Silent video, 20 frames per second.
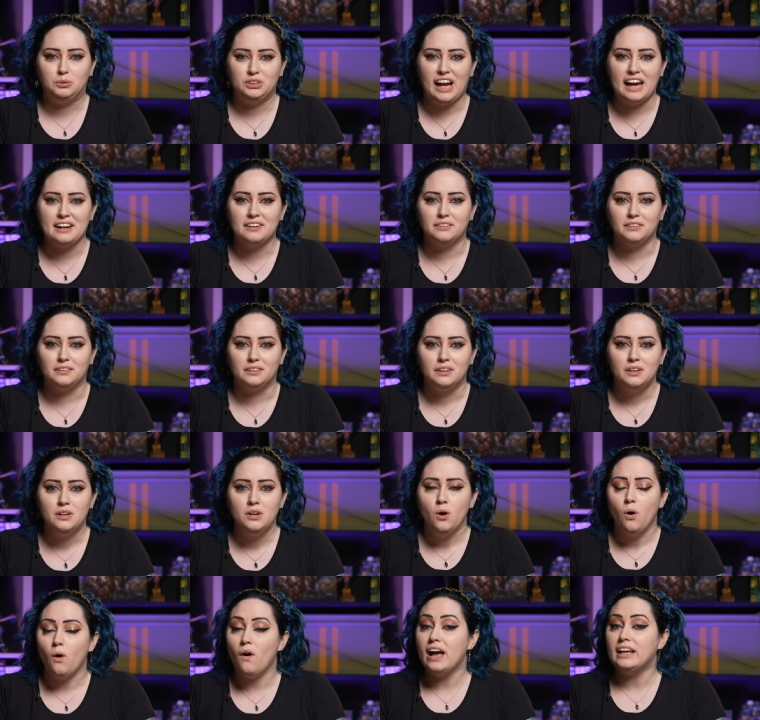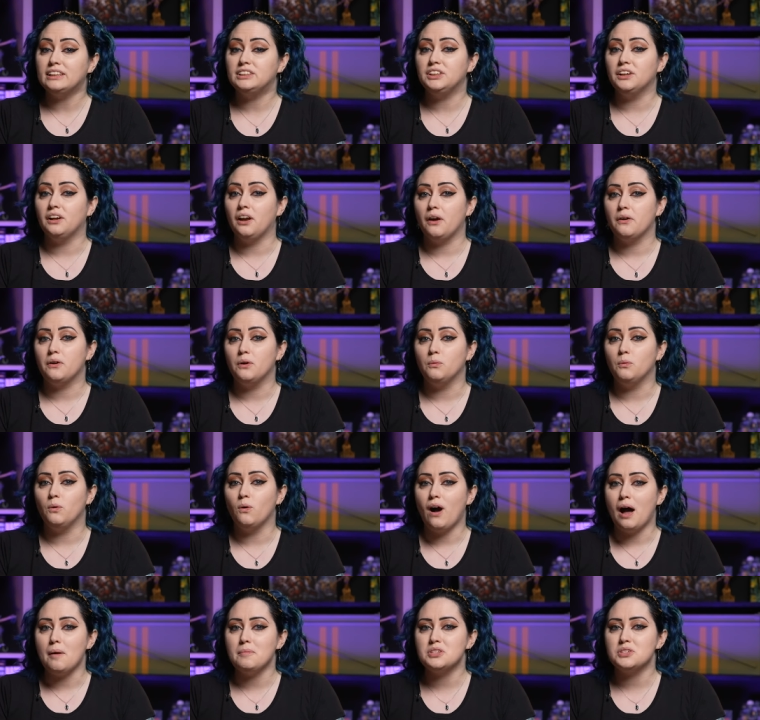channel, or head to your local
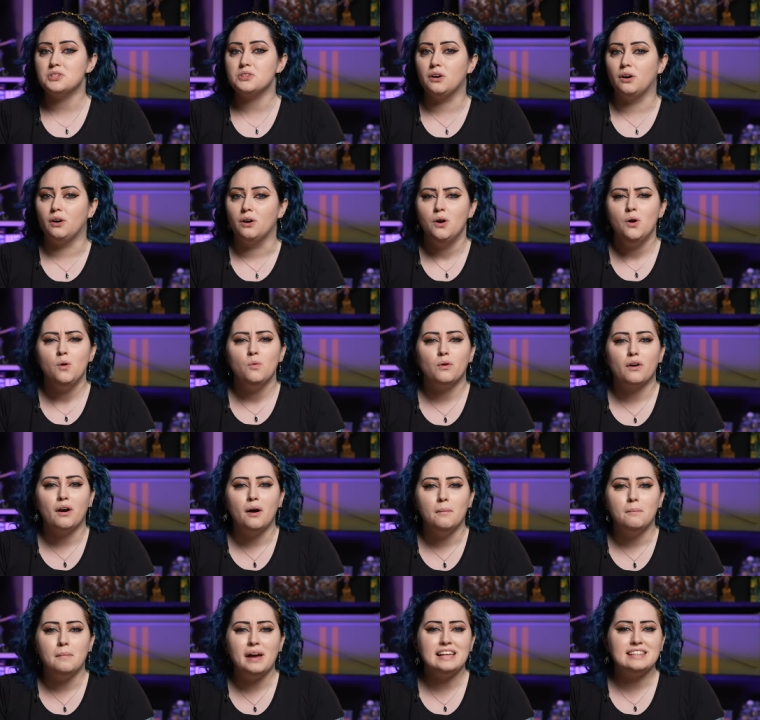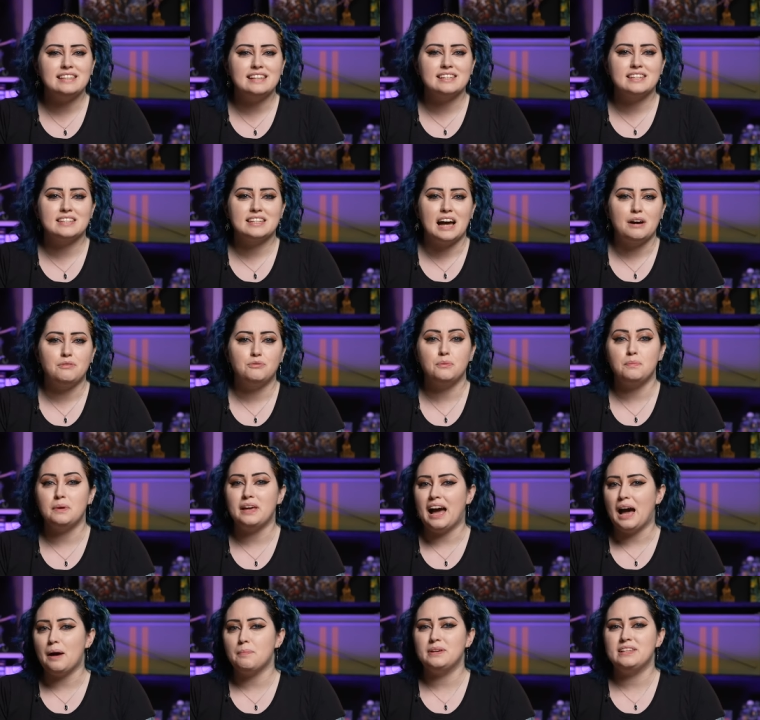Warhammer store where our amazing staff will be
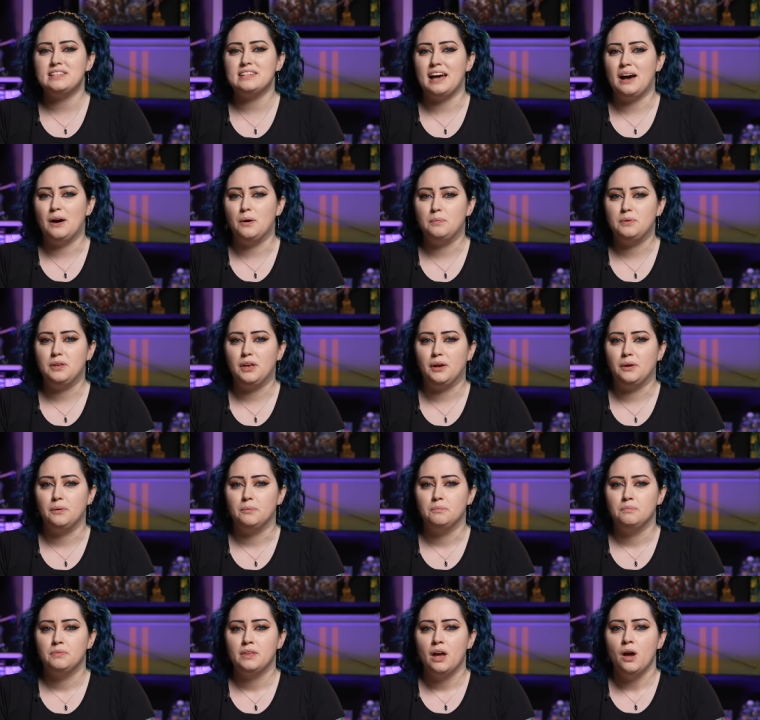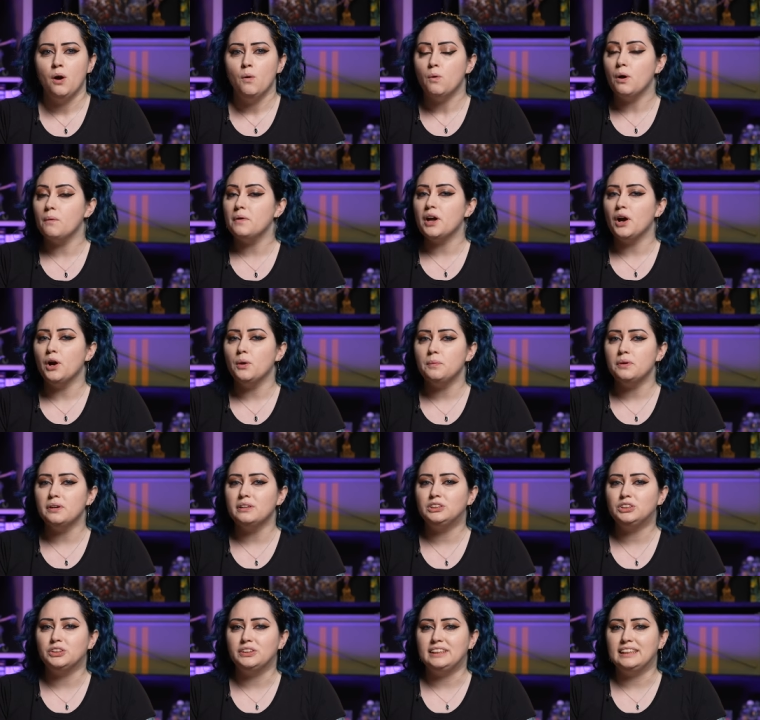happy to help you. Well, we hope you
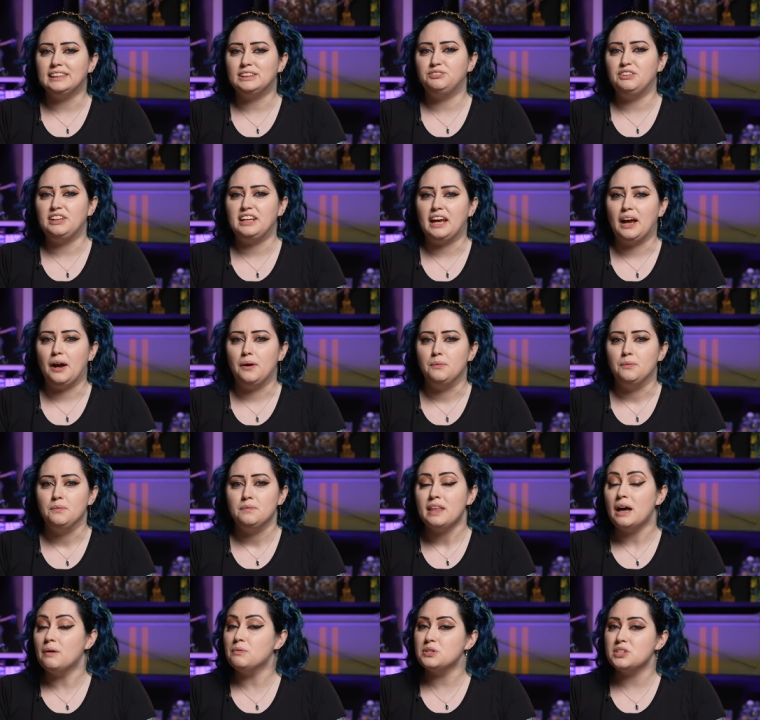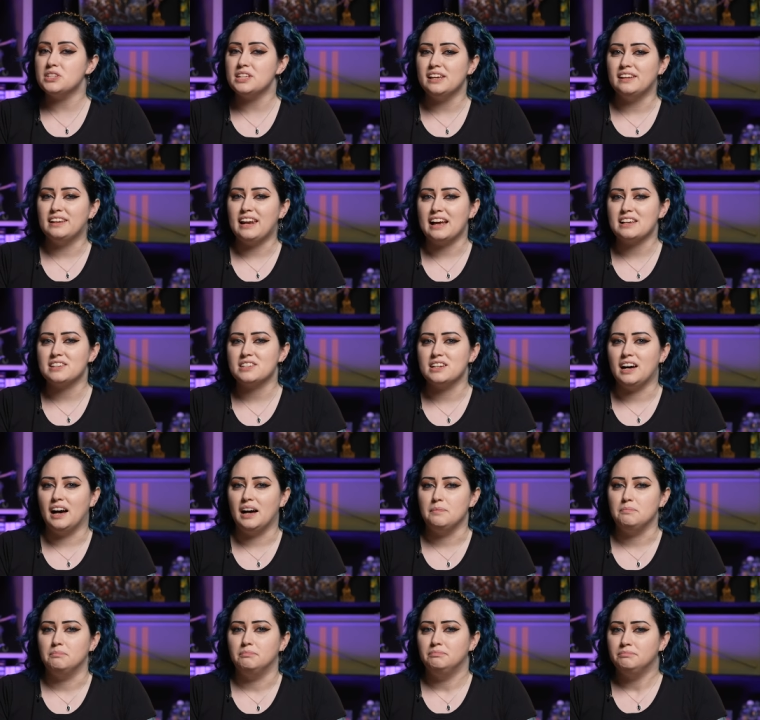enjoyed this video, and we'll see you next
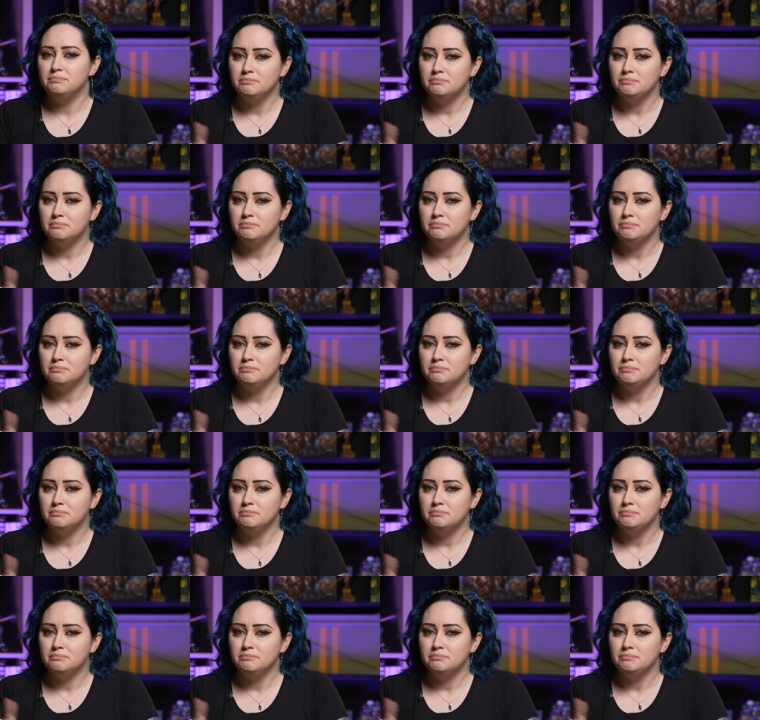time.